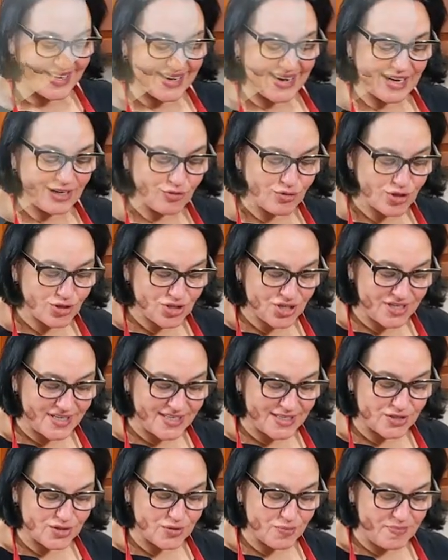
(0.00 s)
tarallucci
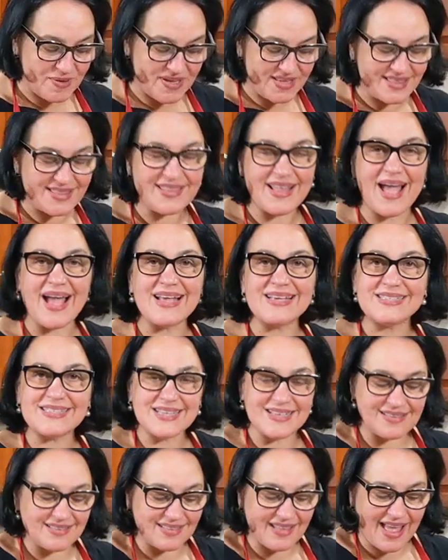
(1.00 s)
need to be
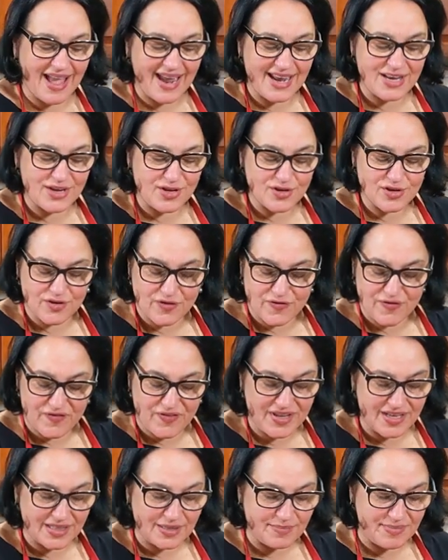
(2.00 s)
nice and light. You could
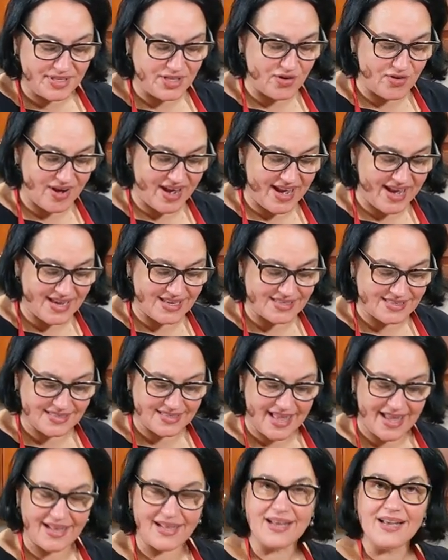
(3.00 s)
feel them in your hands
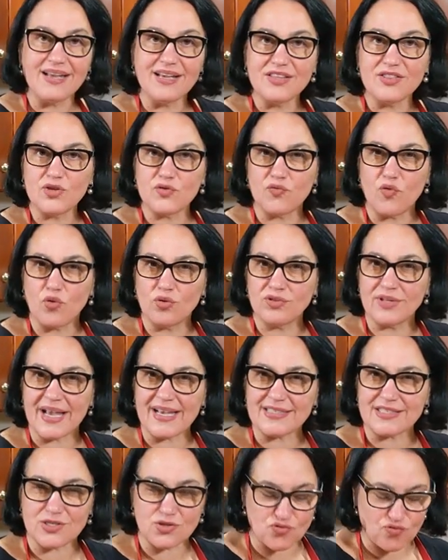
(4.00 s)
that they're all
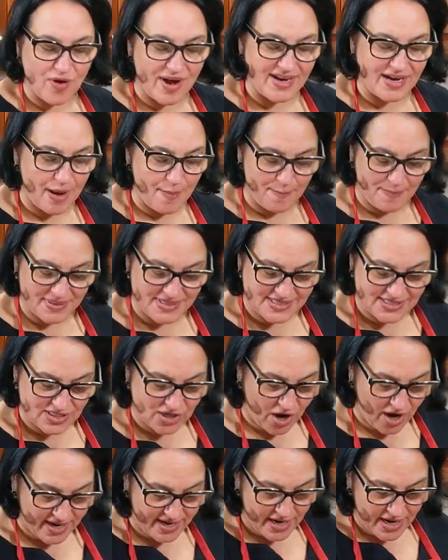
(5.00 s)
nice and dried up
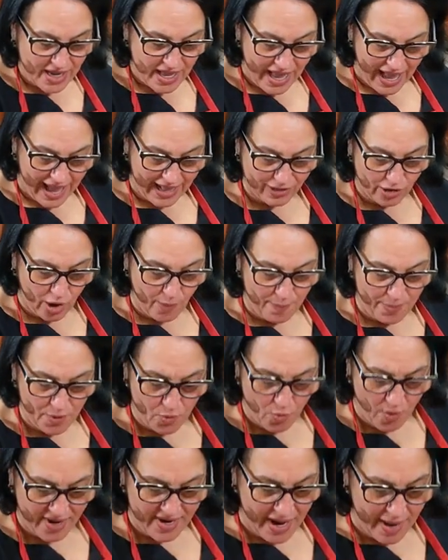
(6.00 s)
inside. I'll
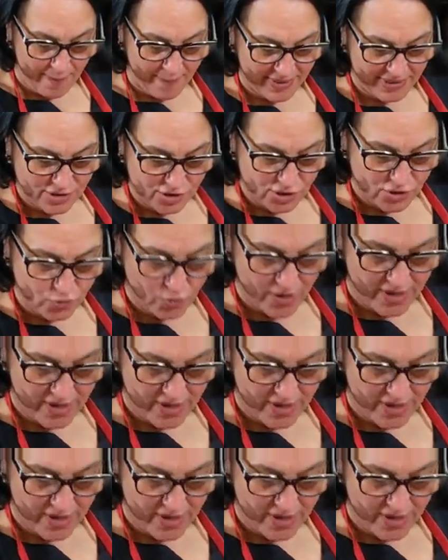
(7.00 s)
open one up. I just